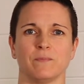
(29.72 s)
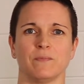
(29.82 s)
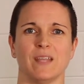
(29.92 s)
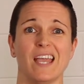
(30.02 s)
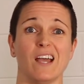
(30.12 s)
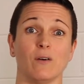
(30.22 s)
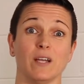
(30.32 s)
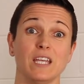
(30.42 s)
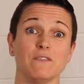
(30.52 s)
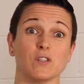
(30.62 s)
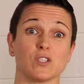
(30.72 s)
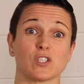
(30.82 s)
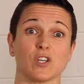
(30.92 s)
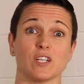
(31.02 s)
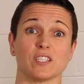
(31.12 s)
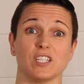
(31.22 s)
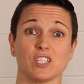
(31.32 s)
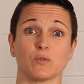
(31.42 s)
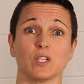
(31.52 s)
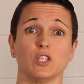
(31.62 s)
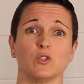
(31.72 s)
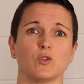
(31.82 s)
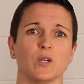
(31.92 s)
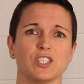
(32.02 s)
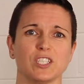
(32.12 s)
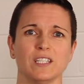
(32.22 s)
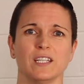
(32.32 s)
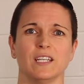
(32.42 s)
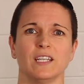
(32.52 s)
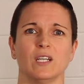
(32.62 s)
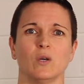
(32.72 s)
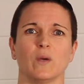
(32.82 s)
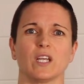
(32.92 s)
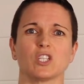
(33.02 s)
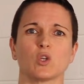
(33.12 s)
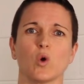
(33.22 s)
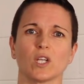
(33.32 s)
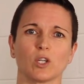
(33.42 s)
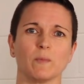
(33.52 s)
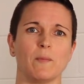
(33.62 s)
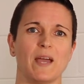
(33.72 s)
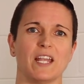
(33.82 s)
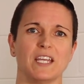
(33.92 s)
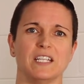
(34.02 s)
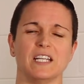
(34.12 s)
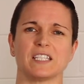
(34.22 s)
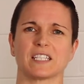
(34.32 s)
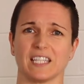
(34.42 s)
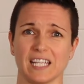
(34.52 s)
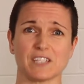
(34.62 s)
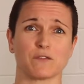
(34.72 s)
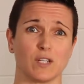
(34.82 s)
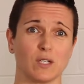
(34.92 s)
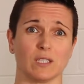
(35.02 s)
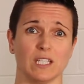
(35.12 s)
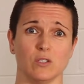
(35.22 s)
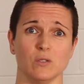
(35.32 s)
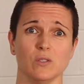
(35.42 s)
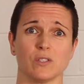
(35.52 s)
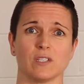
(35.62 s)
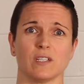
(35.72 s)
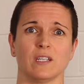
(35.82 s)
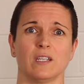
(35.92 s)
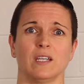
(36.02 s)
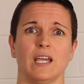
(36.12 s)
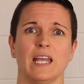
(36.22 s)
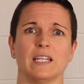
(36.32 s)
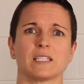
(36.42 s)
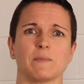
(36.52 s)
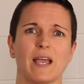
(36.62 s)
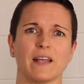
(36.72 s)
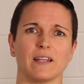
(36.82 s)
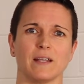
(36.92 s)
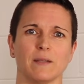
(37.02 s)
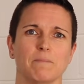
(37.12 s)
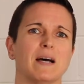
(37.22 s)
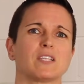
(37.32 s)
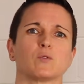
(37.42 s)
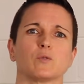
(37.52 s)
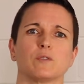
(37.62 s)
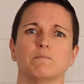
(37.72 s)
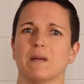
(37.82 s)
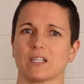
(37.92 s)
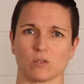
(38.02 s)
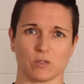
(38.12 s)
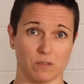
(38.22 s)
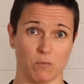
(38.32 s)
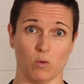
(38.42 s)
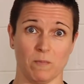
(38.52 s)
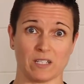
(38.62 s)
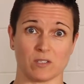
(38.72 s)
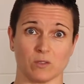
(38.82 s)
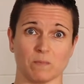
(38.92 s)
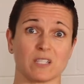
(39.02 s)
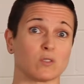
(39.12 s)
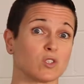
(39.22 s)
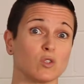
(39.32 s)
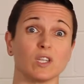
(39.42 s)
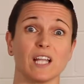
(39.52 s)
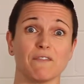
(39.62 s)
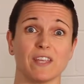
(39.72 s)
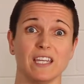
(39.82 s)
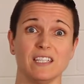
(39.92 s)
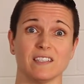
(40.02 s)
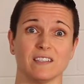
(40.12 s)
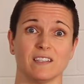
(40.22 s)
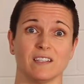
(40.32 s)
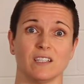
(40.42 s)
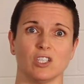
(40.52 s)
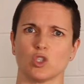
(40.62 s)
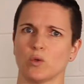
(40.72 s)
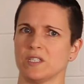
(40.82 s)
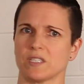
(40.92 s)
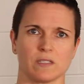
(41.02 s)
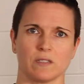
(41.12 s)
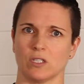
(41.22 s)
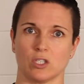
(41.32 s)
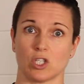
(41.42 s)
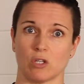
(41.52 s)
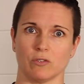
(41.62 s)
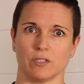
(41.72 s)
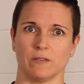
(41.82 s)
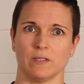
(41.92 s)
Now, heat versus ice. It is a really good question. We're going to talk a little bit about heat. It's less frequently used and it's about muscles, and more muscles. Muscles do love the heat, joints don't.